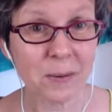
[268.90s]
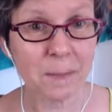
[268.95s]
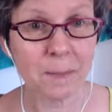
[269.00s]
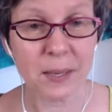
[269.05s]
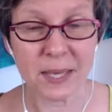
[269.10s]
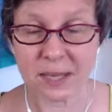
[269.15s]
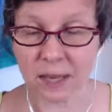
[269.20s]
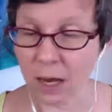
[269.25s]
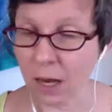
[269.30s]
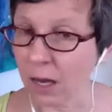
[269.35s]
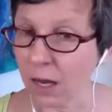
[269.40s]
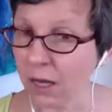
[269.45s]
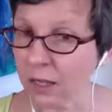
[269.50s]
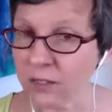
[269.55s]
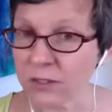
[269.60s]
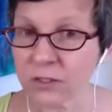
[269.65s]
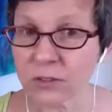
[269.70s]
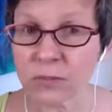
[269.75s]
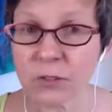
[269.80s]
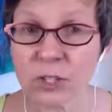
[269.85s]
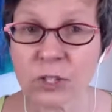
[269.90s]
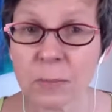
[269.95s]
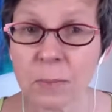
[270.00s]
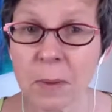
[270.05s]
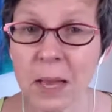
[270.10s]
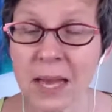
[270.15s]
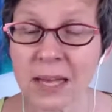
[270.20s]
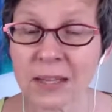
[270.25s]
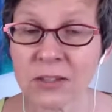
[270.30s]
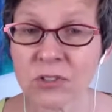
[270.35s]
because of the
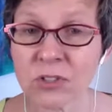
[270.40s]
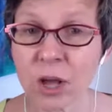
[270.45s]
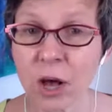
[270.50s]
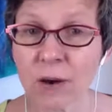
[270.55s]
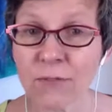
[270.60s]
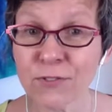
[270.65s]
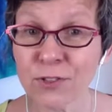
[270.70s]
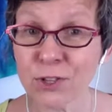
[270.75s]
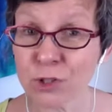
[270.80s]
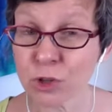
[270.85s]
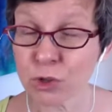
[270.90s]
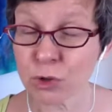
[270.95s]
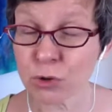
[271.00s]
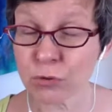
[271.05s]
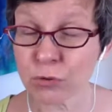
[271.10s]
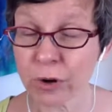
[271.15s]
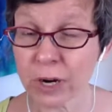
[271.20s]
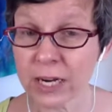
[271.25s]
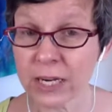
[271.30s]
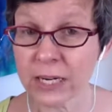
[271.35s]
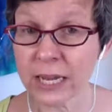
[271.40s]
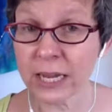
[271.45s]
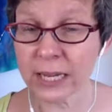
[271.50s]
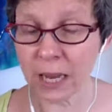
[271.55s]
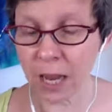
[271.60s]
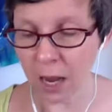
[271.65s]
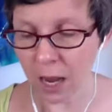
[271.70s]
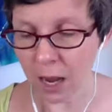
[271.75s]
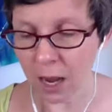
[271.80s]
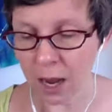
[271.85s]
demands of the training,
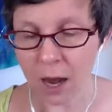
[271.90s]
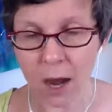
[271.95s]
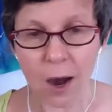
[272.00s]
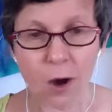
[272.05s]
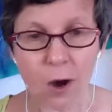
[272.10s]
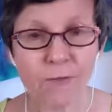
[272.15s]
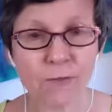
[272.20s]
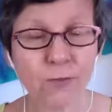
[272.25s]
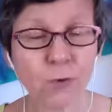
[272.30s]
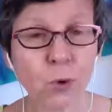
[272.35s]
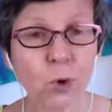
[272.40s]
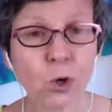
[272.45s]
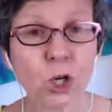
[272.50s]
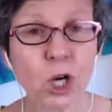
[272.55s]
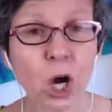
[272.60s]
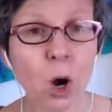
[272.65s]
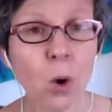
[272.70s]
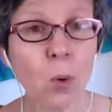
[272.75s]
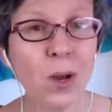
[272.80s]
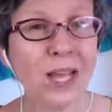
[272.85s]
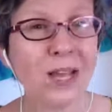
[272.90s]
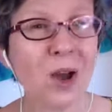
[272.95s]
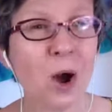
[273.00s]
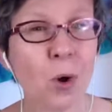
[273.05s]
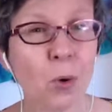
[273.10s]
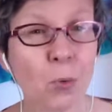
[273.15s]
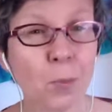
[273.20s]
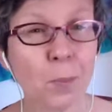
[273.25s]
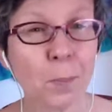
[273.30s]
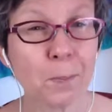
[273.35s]
foregoing
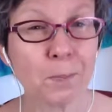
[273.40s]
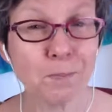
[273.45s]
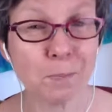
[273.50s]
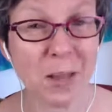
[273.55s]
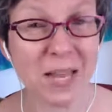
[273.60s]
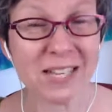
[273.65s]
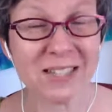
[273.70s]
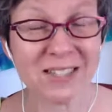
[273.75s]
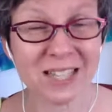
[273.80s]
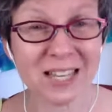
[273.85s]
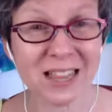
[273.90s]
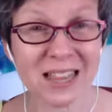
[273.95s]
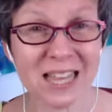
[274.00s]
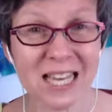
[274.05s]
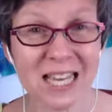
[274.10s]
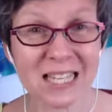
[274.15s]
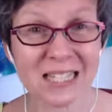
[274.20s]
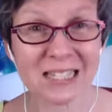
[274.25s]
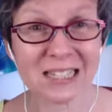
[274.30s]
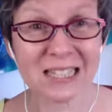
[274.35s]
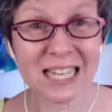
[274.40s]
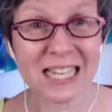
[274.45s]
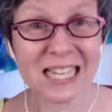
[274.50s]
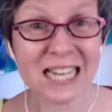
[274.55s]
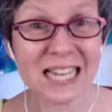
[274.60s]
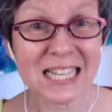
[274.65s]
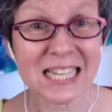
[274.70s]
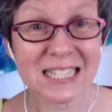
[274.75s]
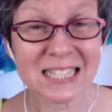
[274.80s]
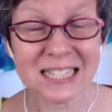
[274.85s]
basic things
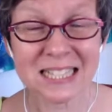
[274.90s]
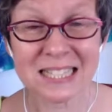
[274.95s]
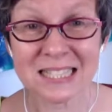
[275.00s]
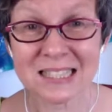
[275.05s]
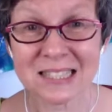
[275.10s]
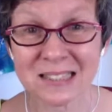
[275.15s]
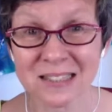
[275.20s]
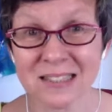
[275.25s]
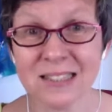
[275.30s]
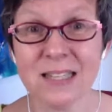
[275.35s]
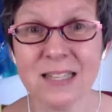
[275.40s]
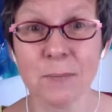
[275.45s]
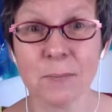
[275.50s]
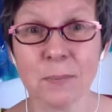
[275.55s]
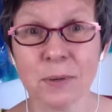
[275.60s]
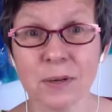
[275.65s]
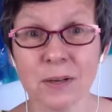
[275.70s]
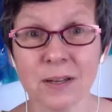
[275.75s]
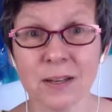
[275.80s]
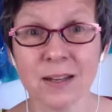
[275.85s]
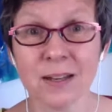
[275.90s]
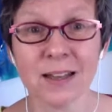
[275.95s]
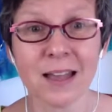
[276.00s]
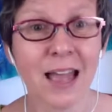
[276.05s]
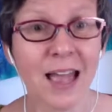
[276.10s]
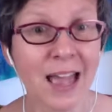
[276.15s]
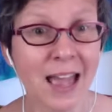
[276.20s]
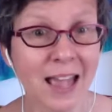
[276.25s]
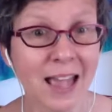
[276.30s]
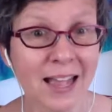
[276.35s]
like sleep
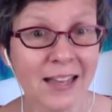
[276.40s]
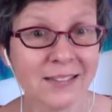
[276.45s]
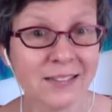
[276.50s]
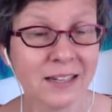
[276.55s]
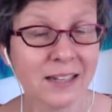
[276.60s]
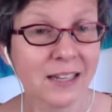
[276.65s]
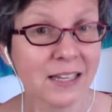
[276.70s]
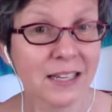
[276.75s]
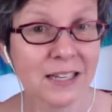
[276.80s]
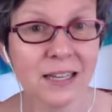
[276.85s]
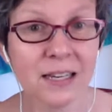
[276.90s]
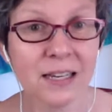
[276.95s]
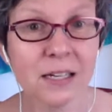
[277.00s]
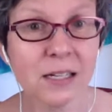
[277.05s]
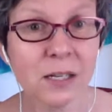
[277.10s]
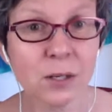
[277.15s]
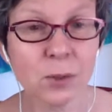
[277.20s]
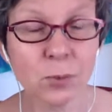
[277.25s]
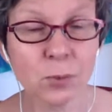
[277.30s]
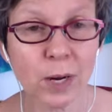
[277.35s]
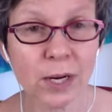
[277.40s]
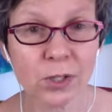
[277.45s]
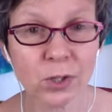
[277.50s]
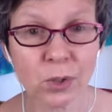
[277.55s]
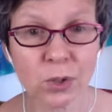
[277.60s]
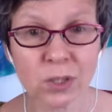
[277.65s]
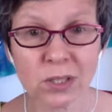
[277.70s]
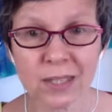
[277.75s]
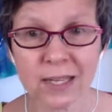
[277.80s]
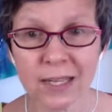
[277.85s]
and eating
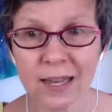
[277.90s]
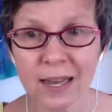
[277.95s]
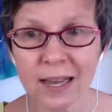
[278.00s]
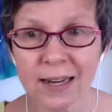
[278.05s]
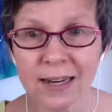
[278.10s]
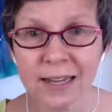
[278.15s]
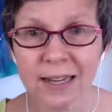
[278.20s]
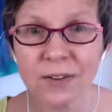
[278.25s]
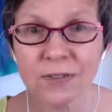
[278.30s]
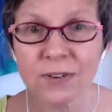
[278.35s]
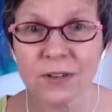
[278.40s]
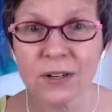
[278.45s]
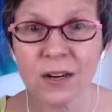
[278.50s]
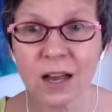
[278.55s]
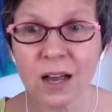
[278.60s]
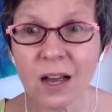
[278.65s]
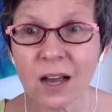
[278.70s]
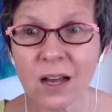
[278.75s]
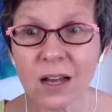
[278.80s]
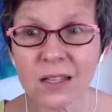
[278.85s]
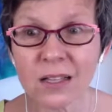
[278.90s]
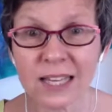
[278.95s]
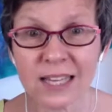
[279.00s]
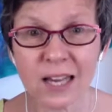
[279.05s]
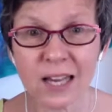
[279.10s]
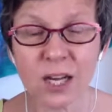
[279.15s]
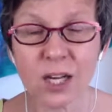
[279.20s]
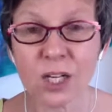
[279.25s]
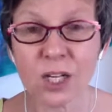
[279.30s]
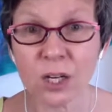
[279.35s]
regularly and even
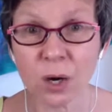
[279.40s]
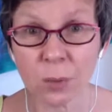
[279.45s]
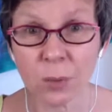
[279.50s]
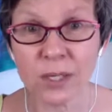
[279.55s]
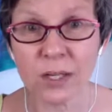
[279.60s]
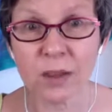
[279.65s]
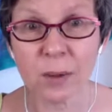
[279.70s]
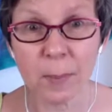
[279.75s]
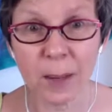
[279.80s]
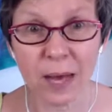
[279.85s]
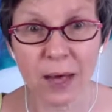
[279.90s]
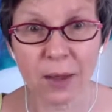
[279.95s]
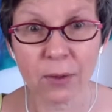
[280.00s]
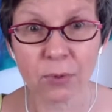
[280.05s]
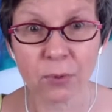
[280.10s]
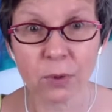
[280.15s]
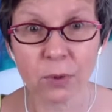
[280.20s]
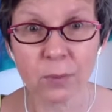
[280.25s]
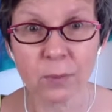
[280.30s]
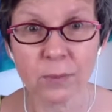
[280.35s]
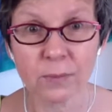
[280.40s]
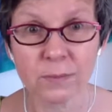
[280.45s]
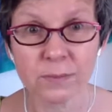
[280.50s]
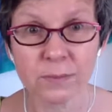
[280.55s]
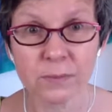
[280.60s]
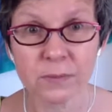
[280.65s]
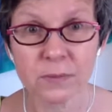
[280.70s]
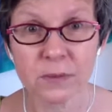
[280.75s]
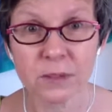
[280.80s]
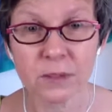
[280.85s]
like going to the bathroom,
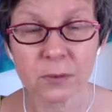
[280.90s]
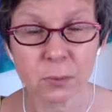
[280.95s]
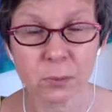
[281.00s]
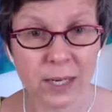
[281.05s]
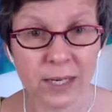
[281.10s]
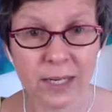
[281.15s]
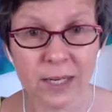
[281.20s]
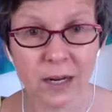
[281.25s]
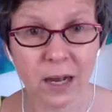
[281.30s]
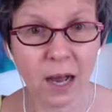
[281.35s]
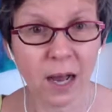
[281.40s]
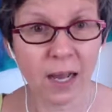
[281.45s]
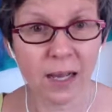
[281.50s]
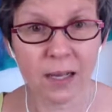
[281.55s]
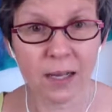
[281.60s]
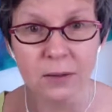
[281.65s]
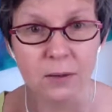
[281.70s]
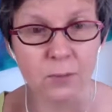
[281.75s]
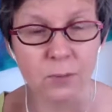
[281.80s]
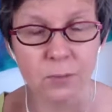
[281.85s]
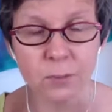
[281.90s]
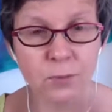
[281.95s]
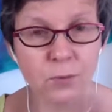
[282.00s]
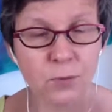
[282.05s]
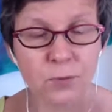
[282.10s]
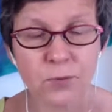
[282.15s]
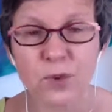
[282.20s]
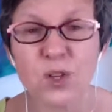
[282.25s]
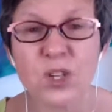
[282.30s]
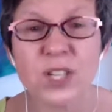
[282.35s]
right?
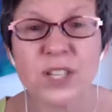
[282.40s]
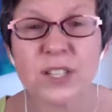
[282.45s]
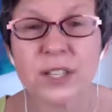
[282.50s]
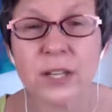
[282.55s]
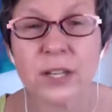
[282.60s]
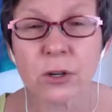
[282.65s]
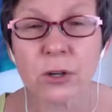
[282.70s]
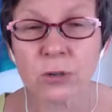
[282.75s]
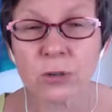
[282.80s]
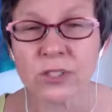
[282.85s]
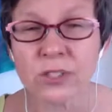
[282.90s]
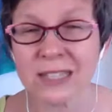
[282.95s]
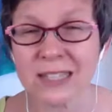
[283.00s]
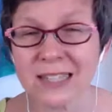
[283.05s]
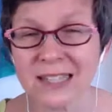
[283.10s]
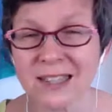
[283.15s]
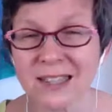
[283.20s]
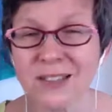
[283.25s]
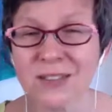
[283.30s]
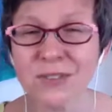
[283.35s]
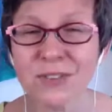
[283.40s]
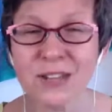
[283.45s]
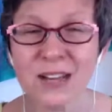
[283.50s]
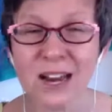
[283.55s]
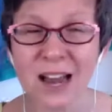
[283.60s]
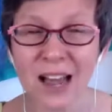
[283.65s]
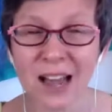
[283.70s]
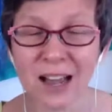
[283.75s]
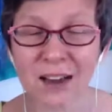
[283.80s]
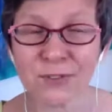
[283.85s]
For years, even
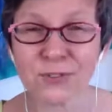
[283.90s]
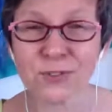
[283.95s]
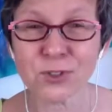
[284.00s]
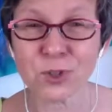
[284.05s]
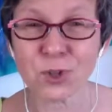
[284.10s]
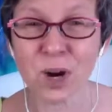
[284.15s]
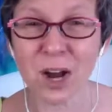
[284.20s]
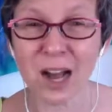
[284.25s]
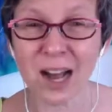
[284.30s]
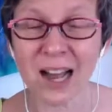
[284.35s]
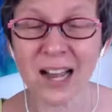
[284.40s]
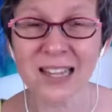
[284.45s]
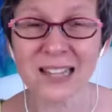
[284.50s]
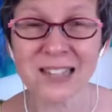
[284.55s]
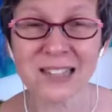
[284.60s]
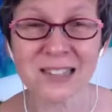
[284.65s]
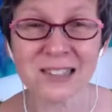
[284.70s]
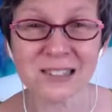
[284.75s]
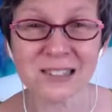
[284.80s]
after I